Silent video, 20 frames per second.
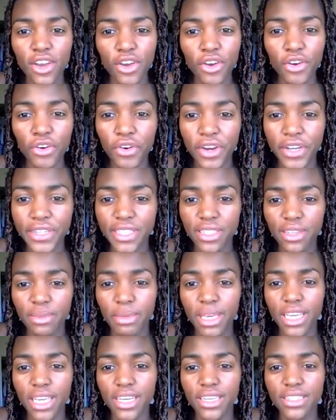crazy
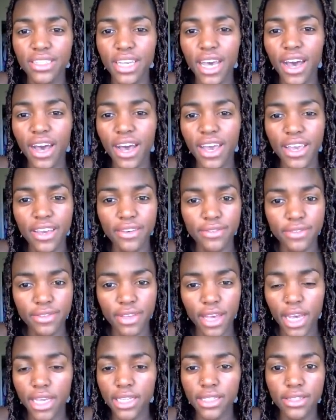because I have
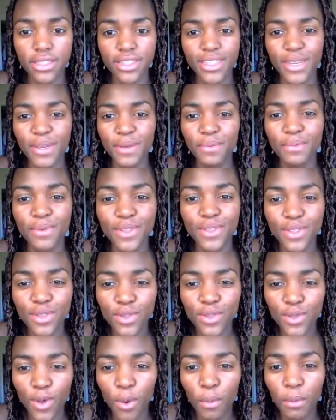I sleep
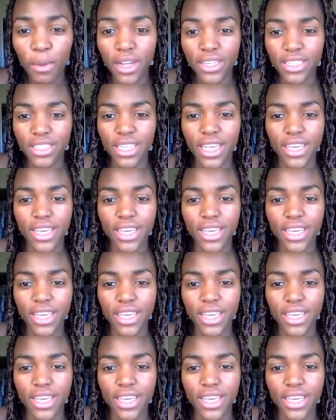so much.